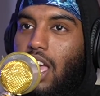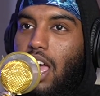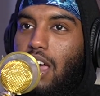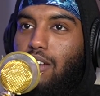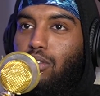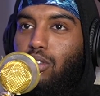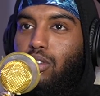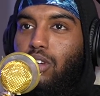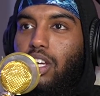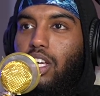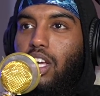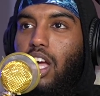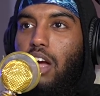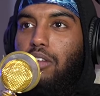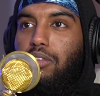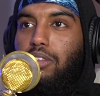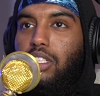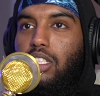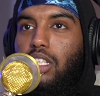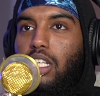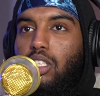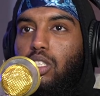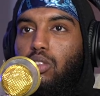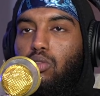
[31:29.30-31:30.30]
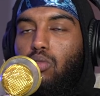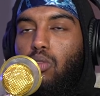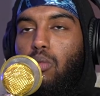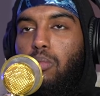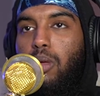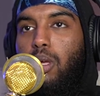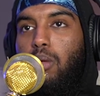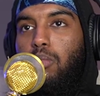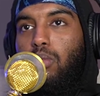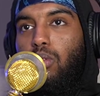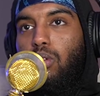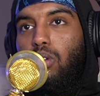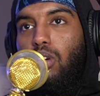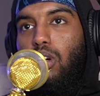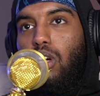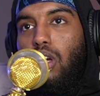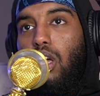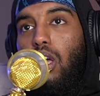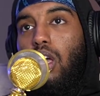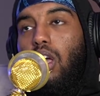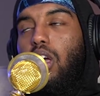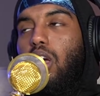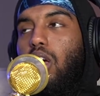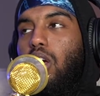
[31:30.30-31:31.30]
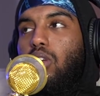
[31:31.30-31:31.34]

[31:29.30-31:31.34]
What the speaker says: I can have a great conversation with people.